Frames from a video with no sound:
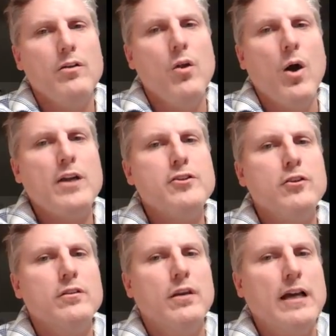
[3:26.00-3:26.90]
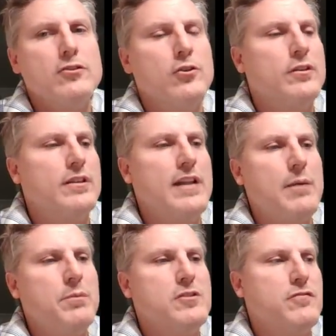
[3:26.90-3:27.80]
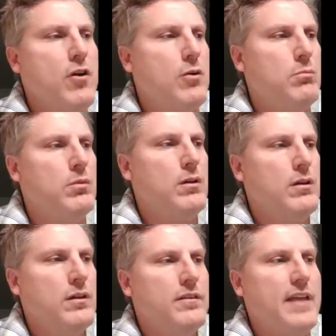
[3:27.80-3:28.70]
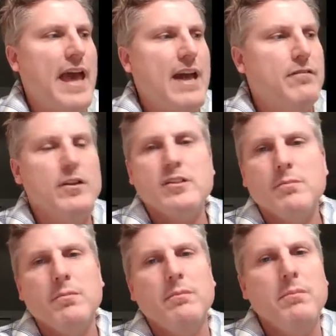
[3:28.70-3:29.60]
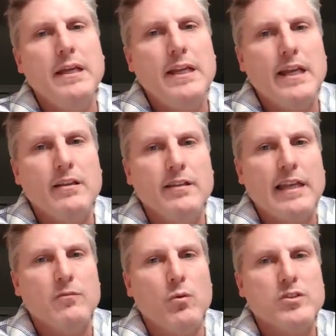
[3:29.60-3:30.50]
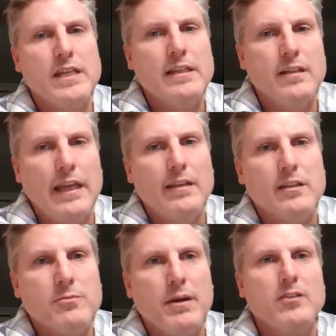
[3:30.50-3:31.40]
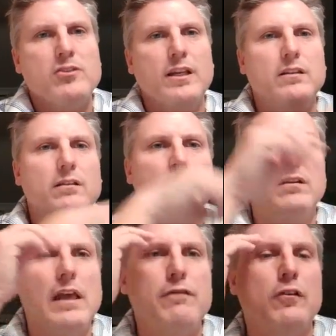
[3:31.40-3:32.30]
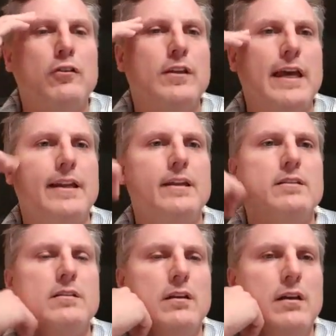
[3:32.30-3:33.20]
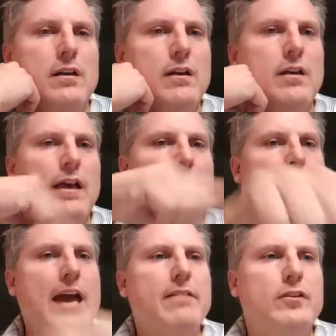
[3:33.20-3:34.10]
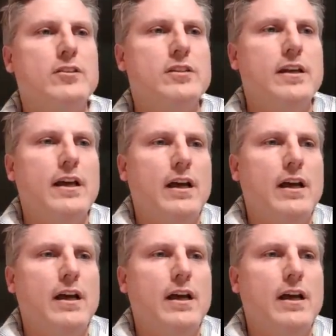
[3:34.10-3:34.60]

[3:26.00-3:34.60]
no. I took the numbers from the average and median that was in the spreadsheet. If you look at it, average